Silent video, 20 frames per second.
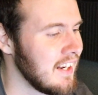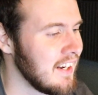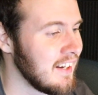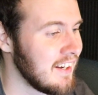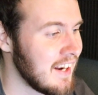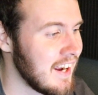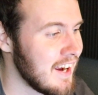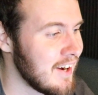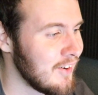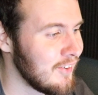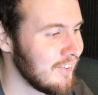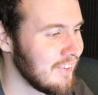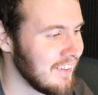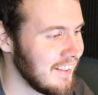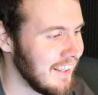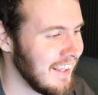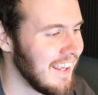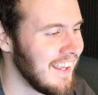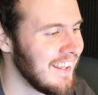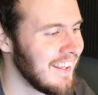Now,
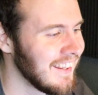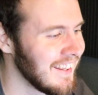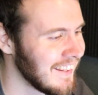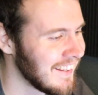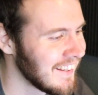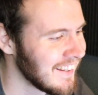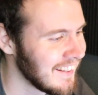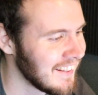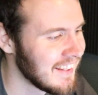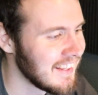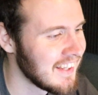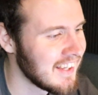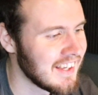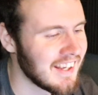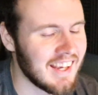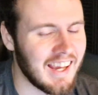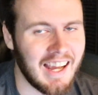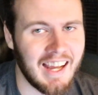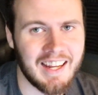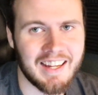
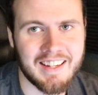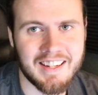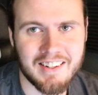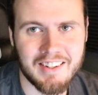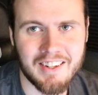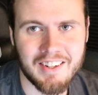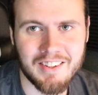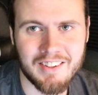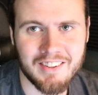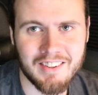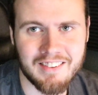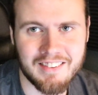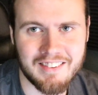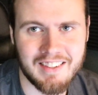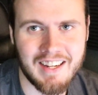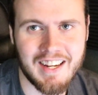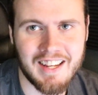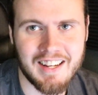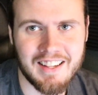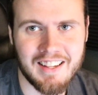I can
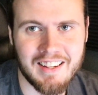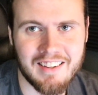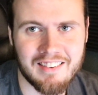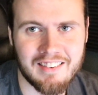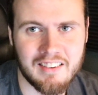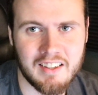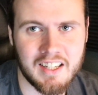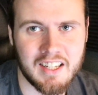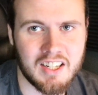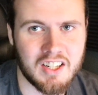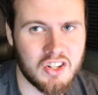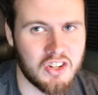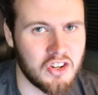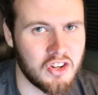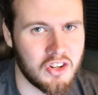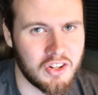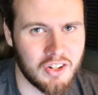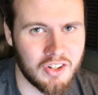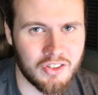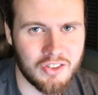understand this, like,
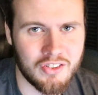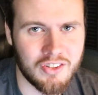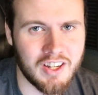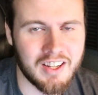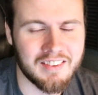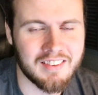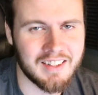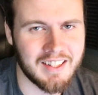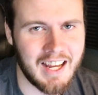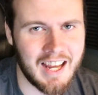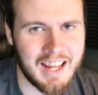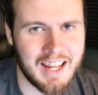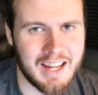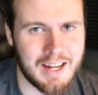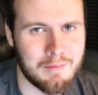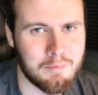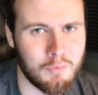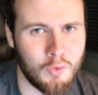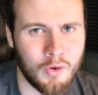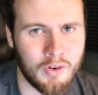there's nothing I
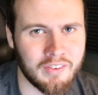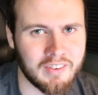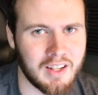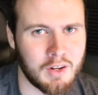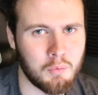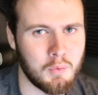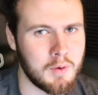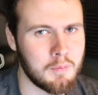hate more than